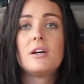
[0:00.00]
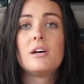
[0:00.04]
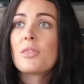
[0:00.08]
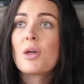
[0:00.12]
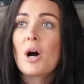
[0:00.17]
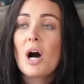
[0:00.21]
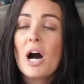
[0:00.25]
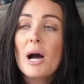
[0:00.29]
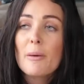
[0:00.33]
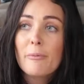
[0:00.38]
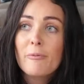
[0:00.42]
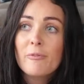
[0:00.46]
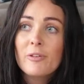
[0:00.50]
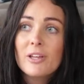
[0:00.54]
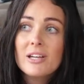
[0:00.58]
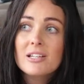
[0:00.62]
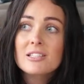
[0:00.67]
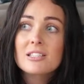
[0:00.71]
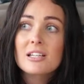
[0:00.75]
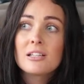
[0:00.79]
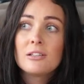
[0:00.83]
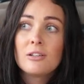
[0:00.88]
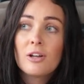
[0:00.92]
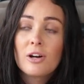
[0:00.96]
The
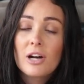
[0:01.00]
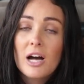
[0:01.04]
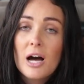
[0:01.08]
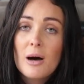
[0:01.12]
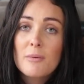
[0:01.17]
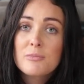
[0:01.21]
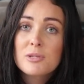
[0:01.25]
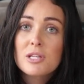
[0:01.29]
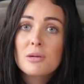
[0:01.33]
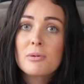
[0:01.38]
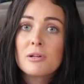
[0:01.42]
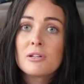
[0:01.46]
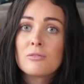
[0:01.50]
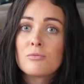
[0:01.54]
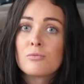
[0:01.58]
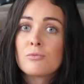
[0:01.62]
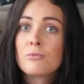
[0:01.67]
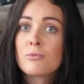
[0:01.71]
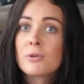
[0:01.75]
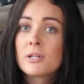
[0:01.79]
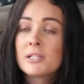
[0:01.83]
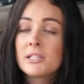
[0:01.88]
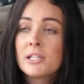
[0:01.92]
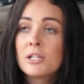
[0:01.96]
Hyperplex and long arms have been
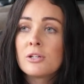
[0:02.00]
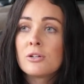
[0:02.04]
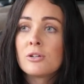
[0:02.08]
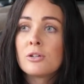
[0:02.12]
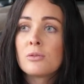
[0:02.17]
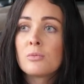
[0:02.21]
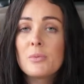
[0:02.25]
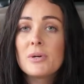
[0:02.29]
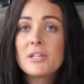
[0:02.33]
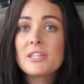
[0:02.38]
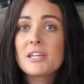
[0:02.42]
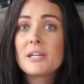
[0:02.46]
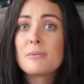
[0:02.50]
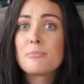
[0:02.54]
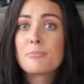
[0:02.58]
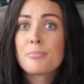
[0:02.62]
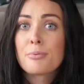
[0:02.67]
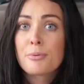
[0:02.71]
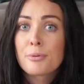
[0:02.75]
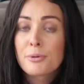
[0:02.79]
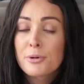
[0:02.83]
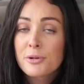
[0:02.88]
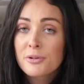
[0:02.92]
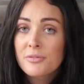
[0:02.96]
really good with
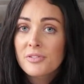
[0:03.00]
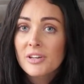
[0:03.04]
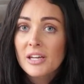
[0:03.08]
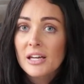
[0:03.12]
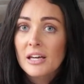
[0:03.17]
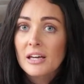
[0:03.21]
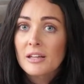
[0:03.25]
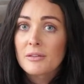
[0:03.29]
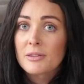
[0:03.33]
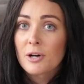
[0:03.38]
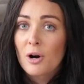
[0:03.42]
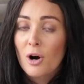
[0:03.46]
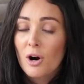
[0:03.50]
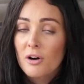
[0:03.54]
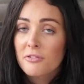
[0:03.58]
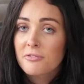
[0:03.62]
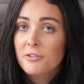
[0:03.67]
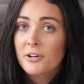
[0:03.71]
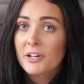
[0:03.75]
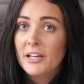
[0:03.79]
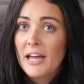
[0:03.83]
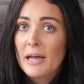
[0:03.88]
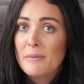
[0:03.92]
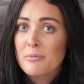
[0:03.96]
improving the
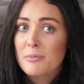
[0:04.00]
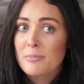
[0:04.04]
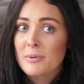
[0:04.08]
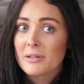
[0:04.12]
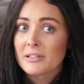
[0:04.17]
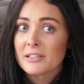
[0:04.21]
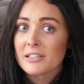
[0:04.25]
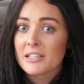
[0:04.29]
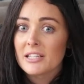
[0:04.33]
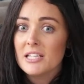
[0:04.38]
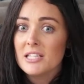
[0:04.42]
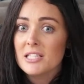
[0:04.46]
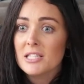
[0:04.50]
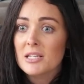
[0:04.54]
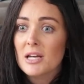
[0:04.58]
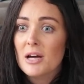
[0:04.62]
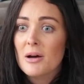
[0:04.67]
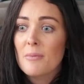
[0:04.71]
off-road capabilities,